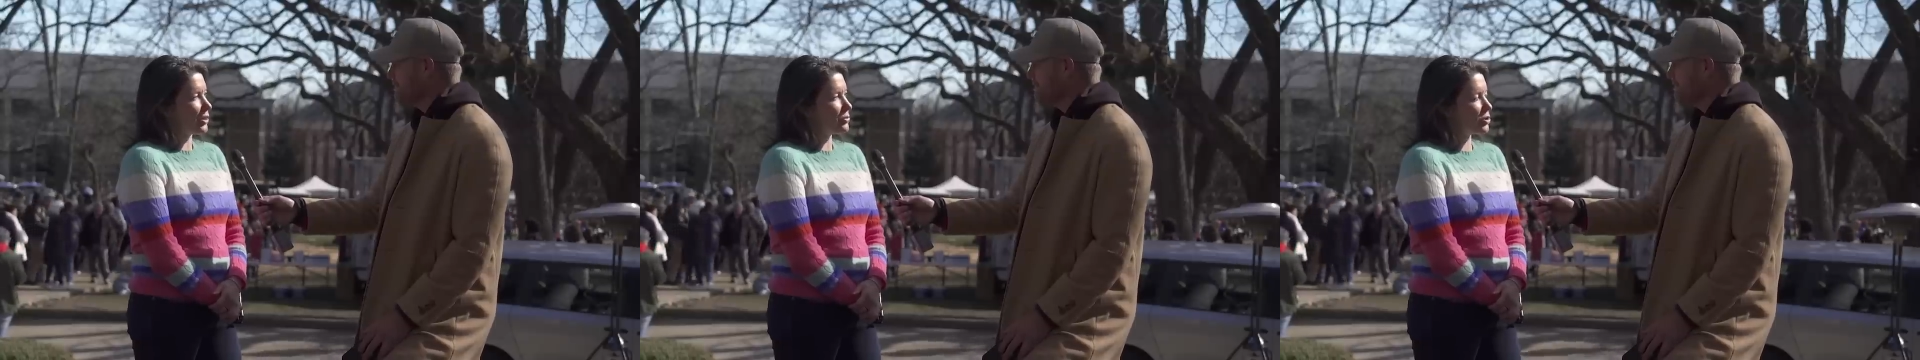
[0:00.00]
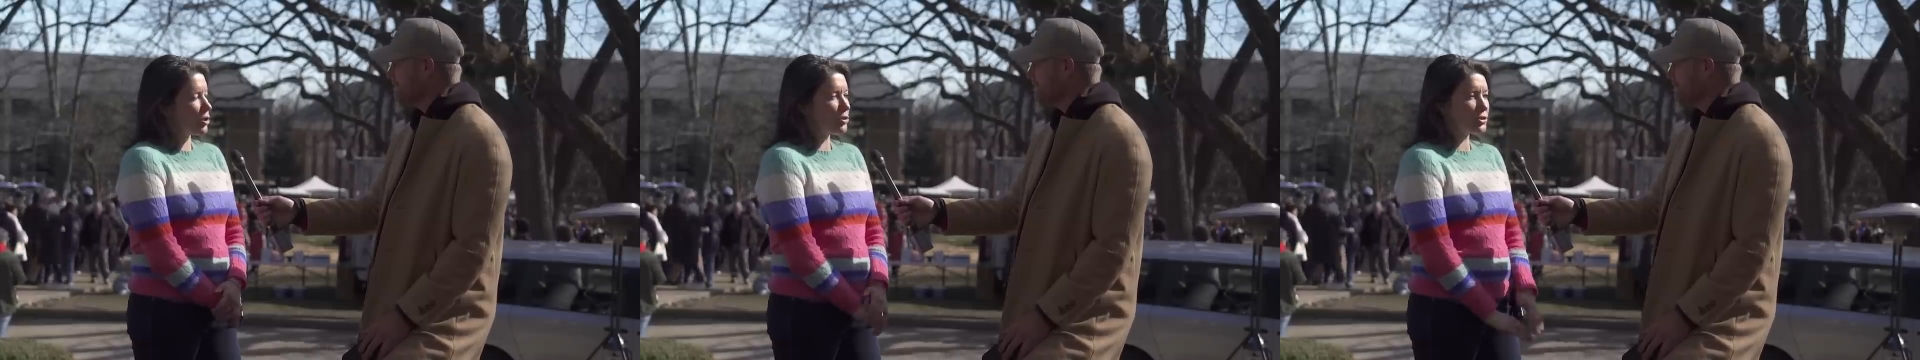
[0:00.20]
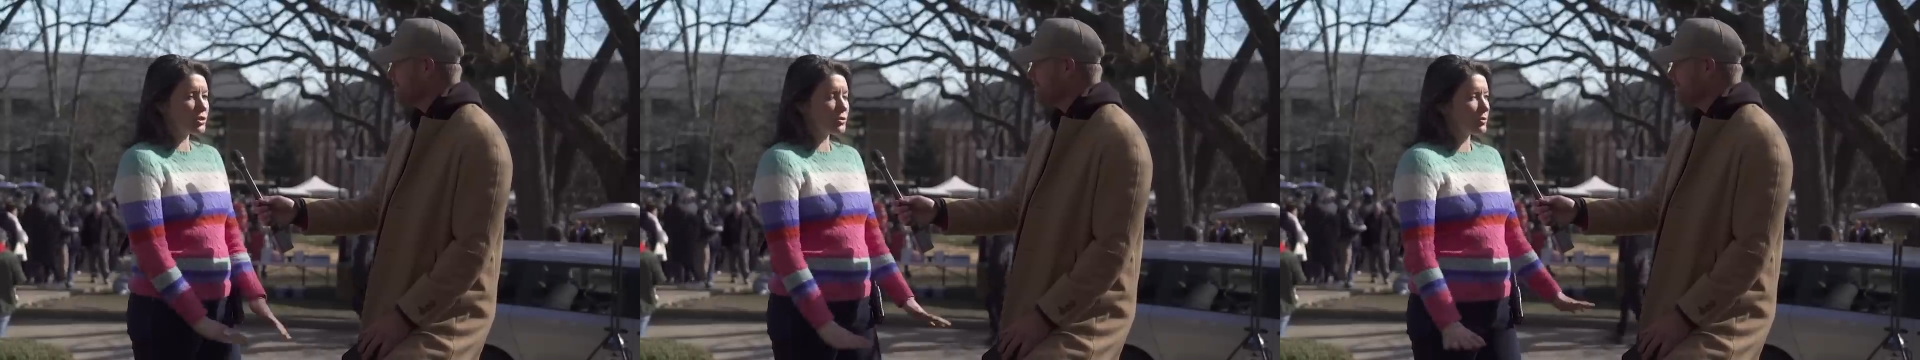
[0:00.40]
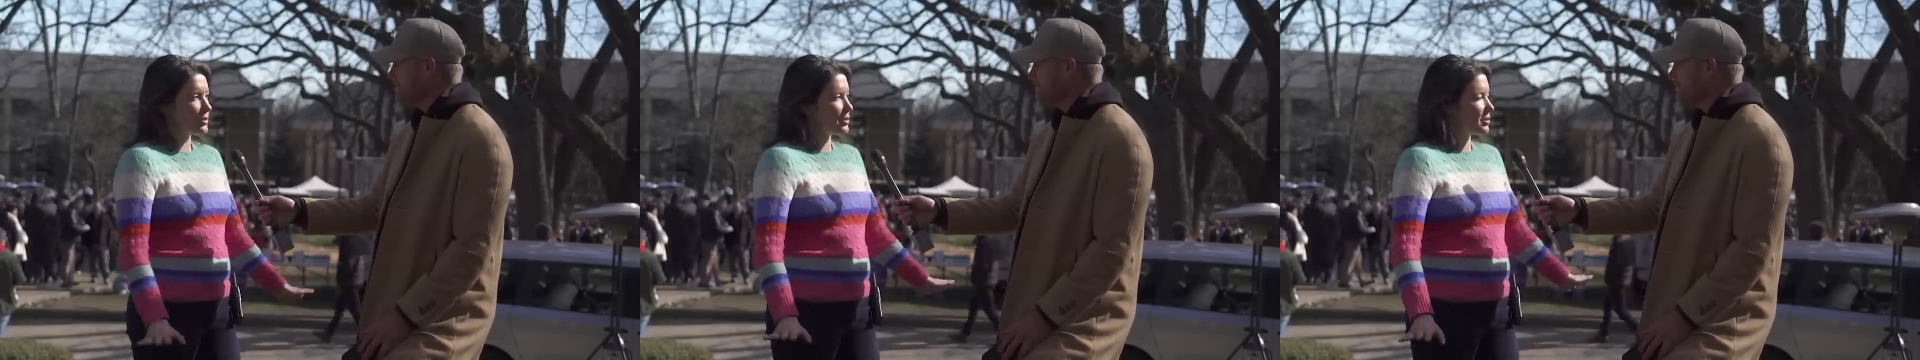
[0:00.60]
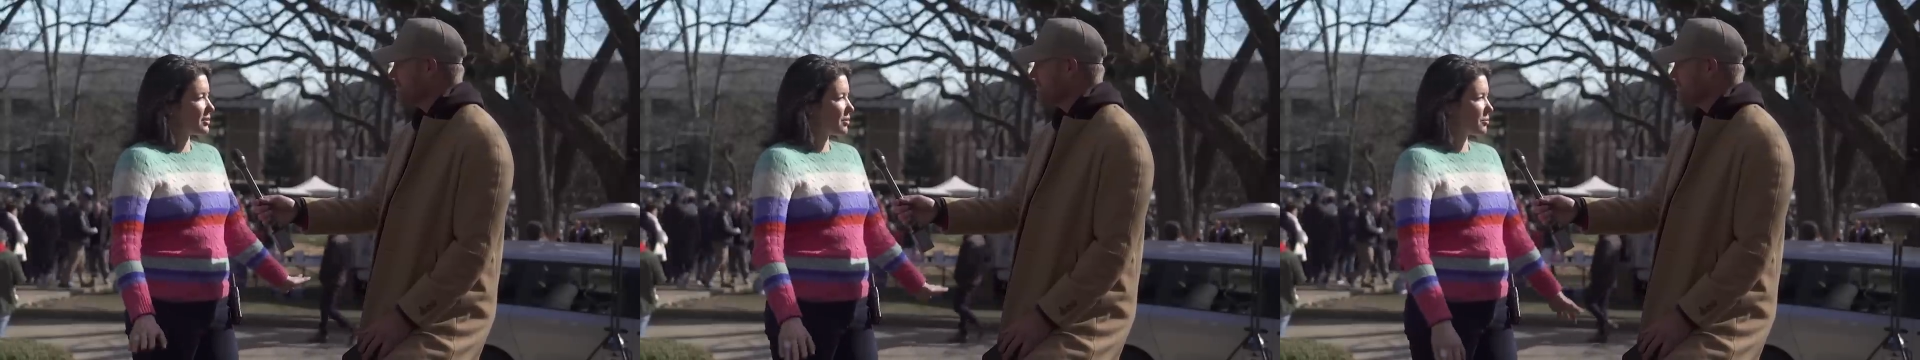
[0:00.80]
It was all
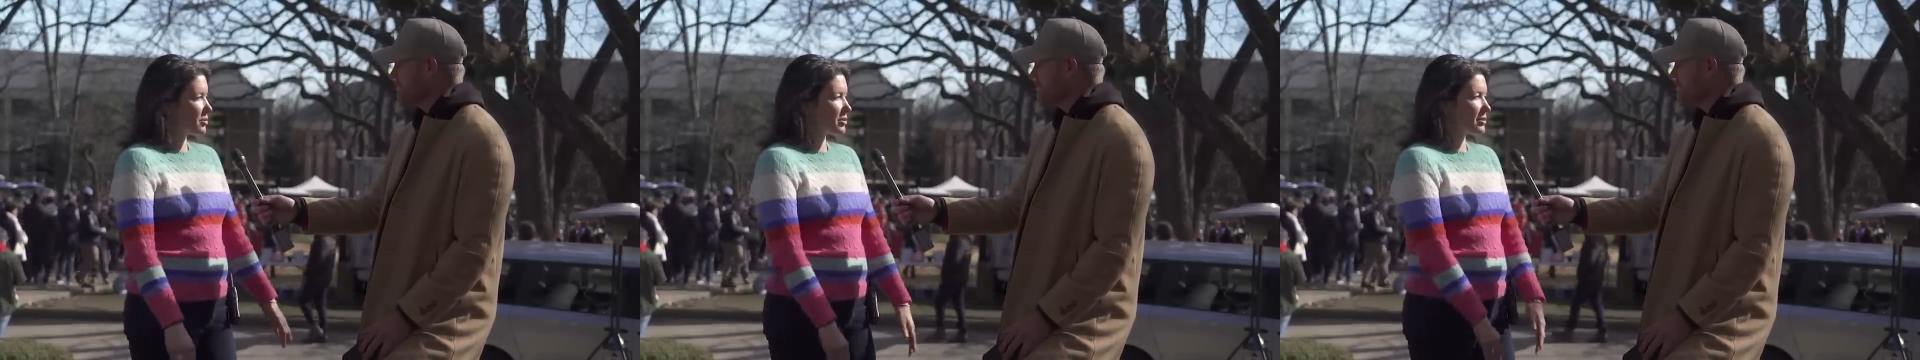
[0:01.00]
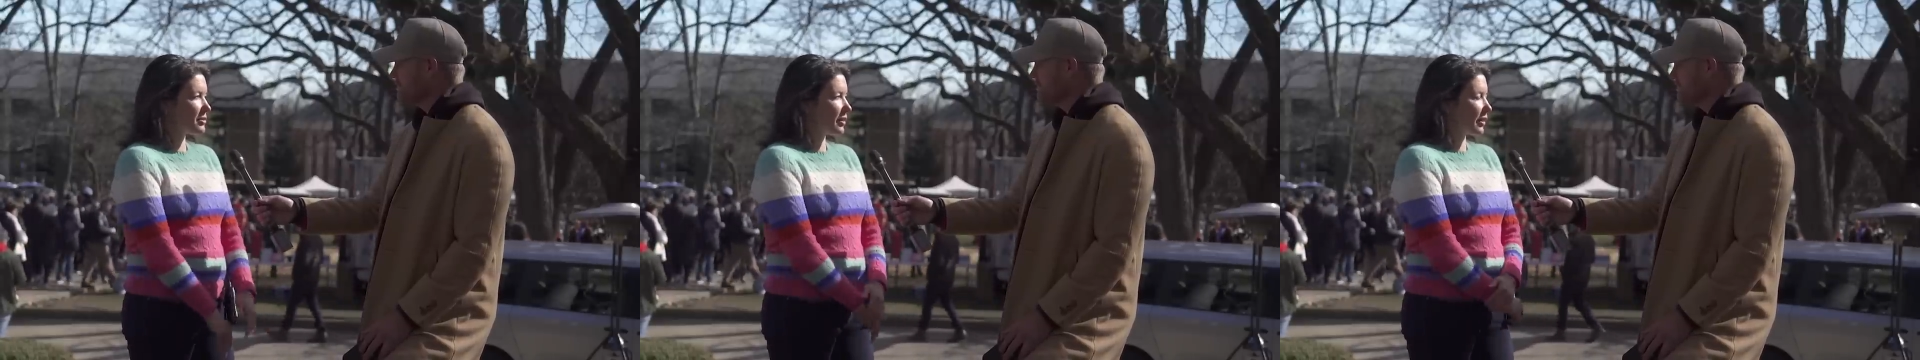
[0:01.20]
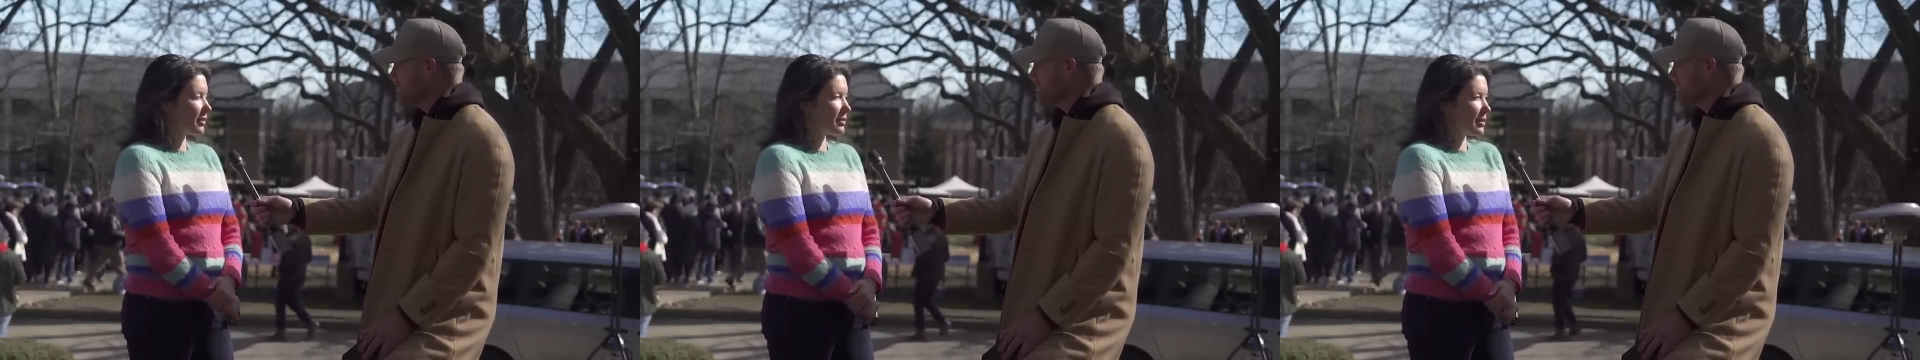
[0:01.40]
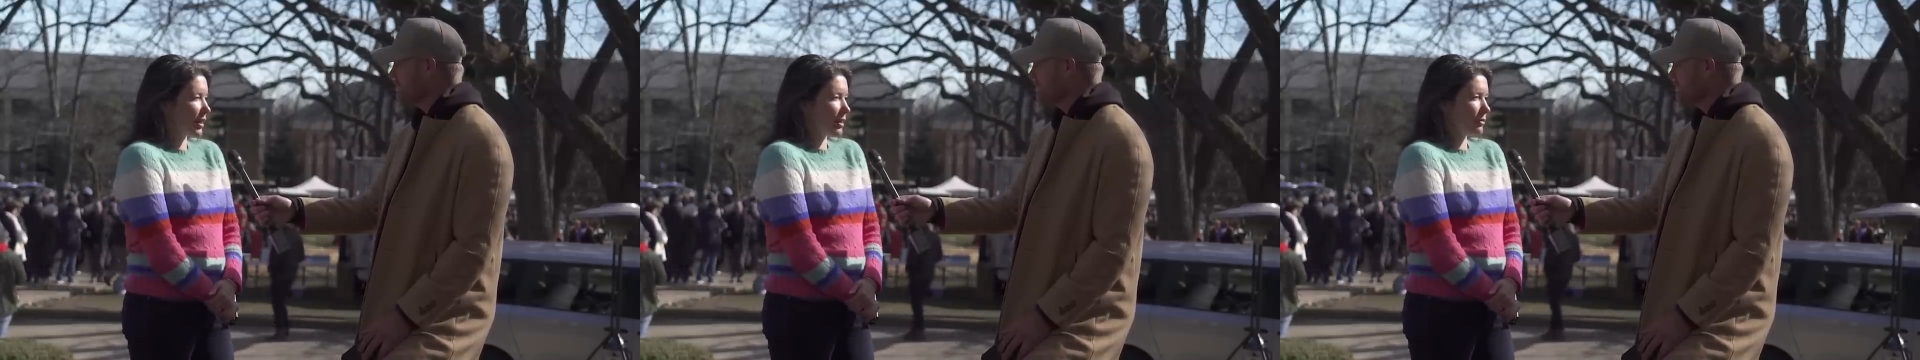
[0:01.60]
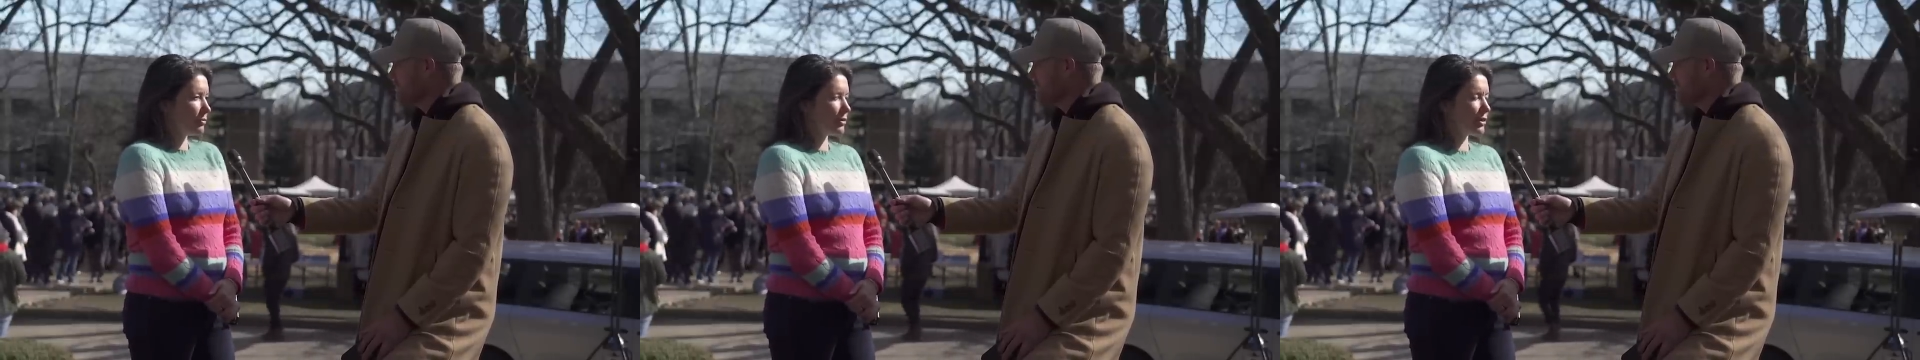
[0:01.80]
students. There was, like,
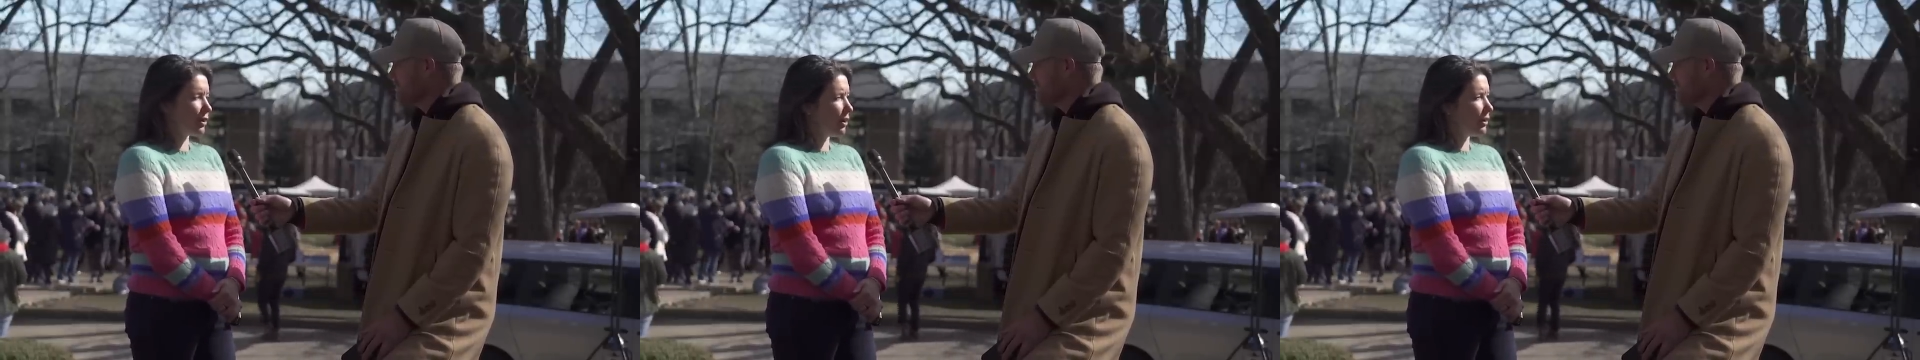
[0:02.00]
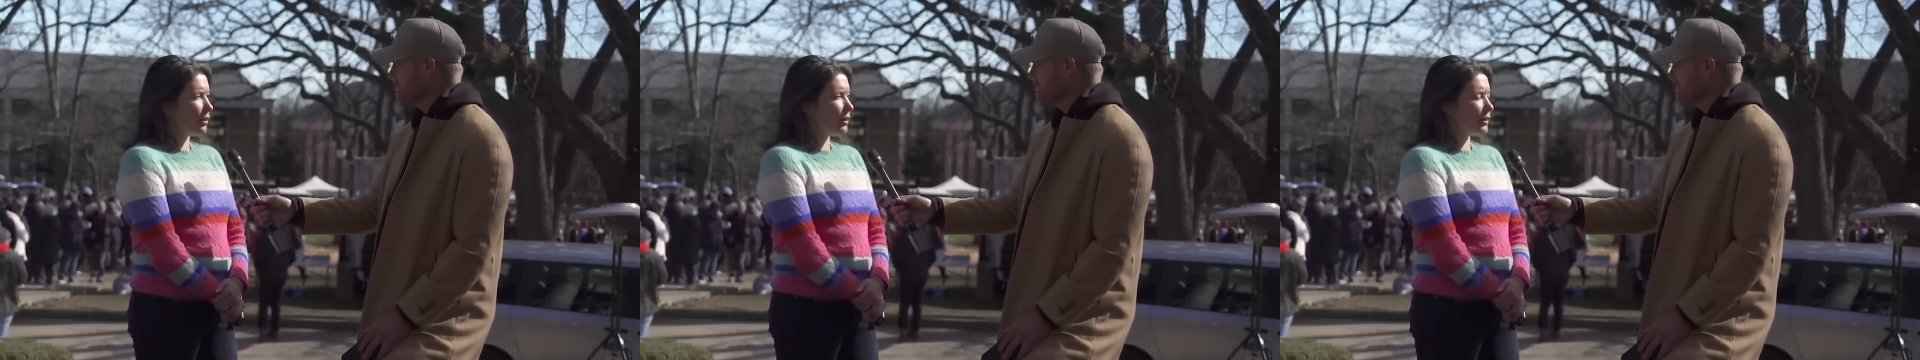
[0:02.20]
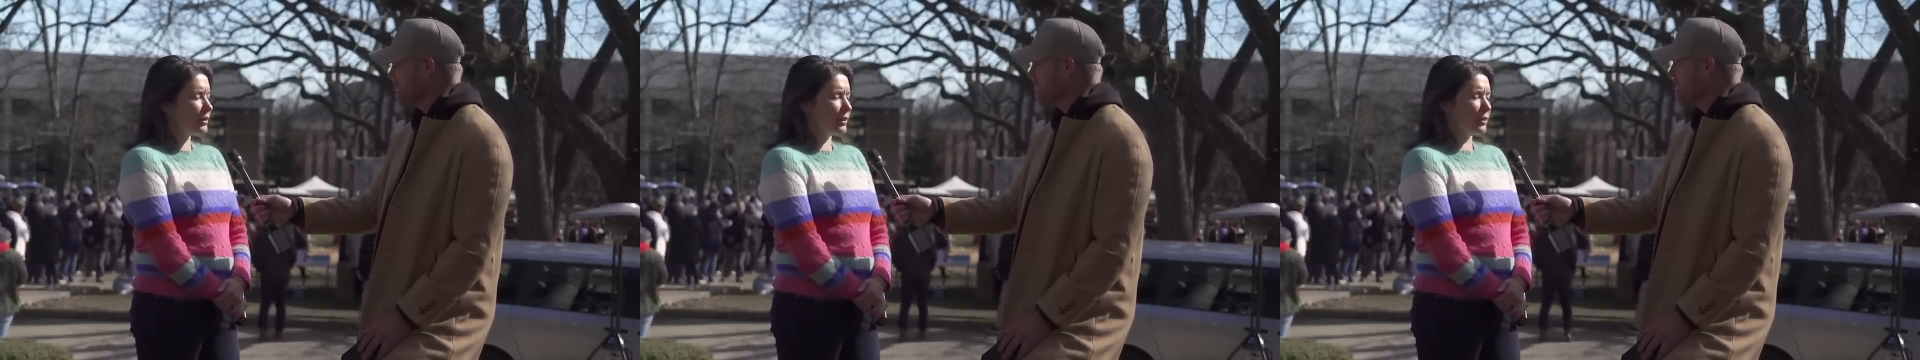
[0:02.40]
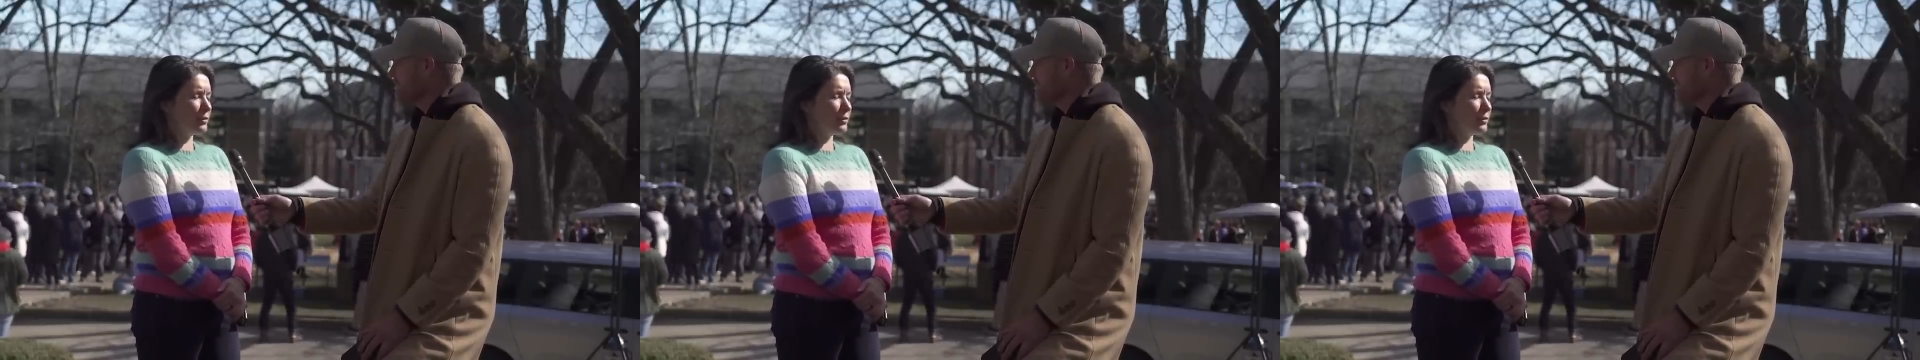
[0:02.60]
staff had gone.